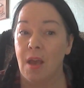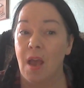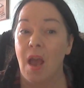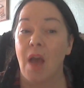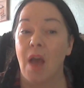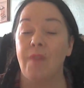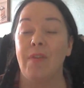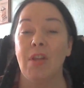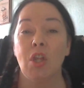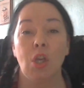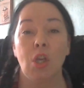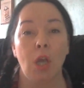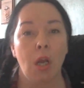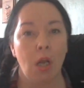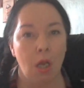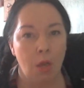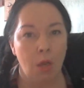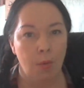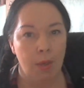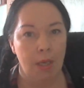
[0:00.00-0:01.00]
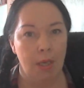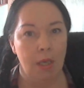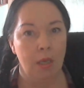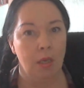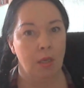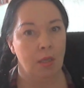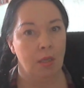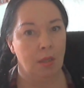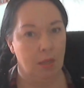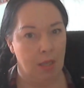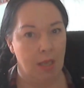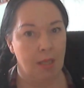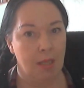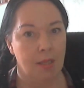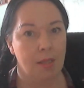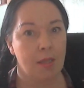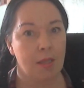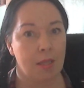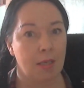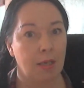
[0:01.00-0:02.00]
Eventually Louis
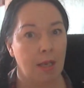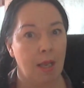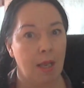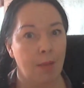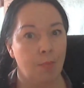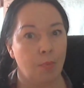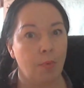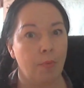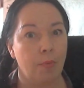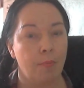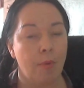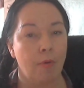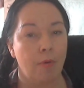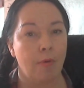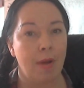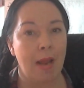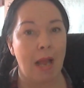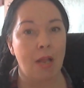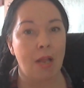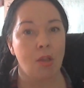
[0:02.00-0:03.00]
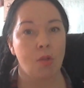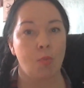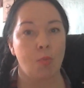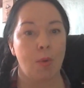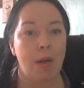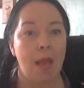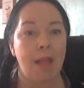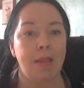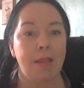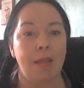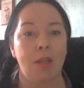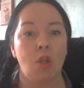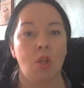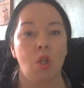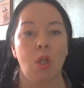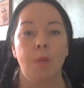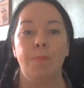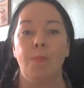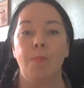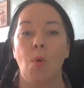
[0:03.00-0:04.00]
did sleep with Marie Antoinette, and
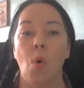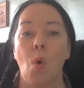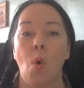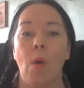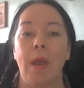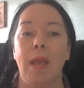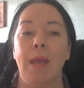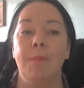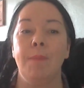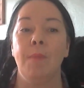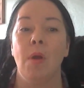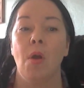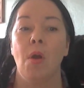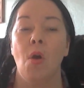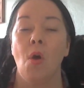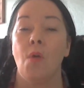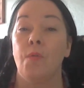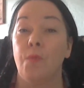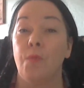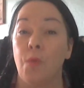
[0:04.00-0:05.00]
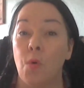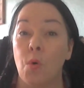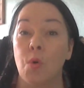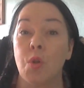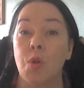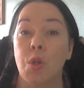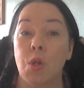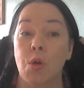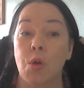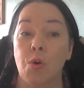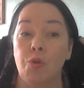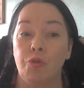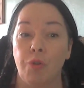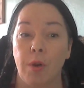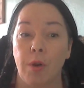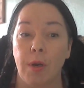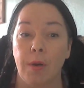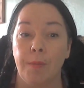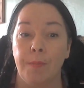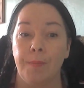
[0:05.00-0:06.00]
she bore him four
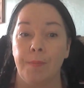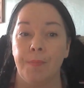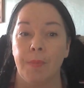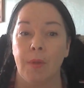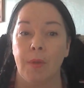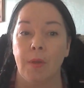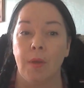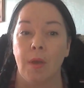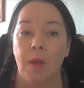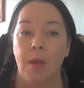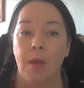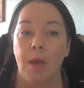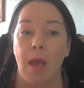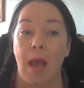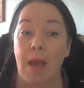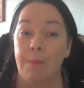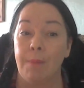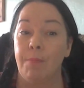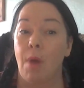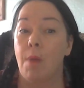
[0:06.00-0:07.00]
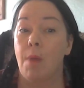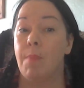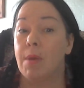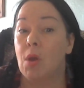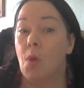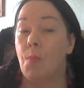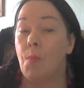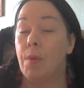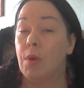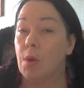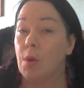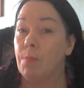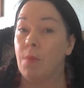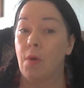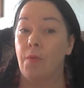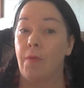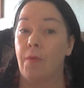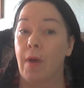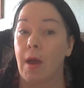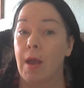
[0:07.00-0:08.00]
children. And by becoming a
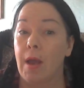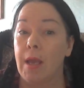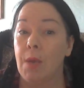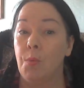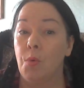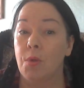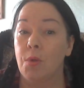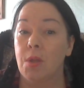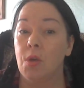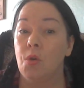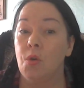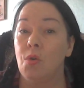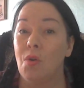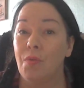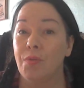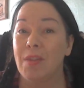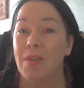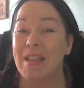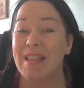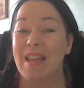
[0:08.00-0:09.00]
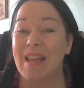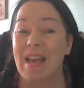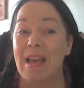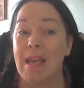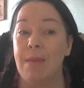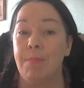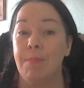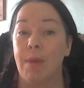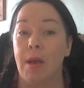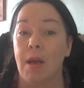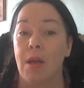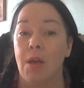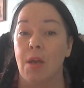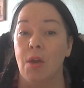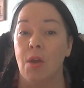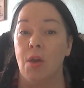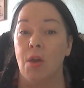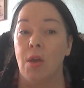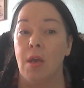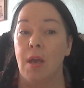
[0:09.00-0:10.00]
mother, it was enough to tame her,
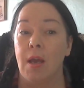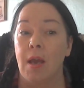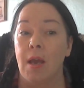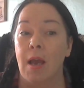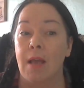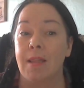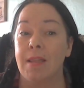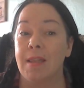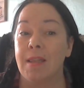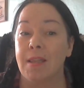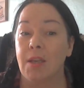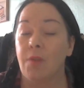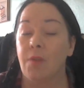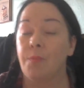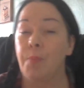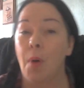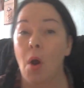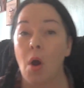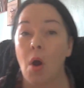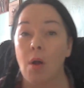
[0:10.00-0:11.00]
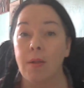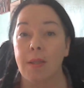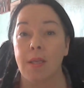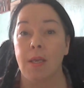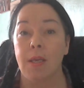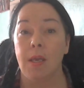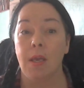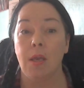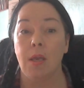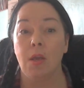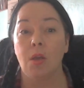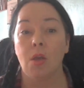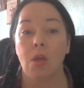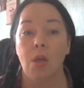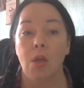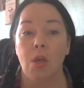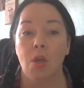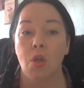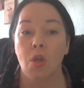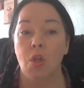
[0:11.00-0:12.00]
as instead of partying,
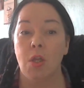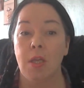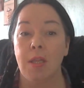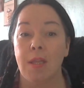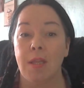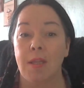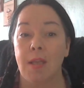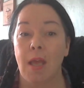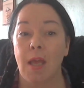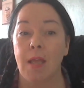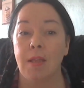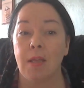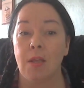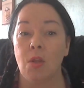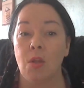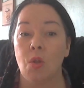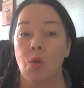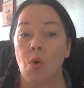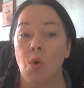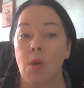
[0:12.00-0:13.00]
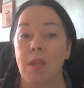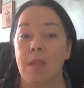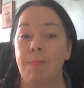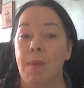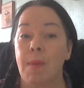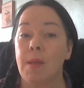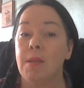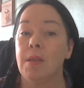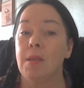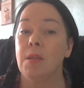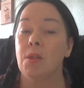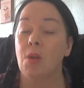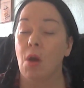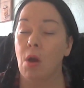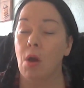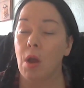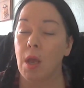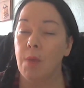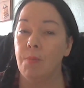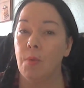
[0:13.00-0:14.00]
she instead enjoyed spending
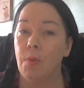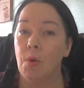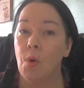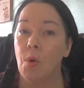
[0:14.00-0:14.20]
time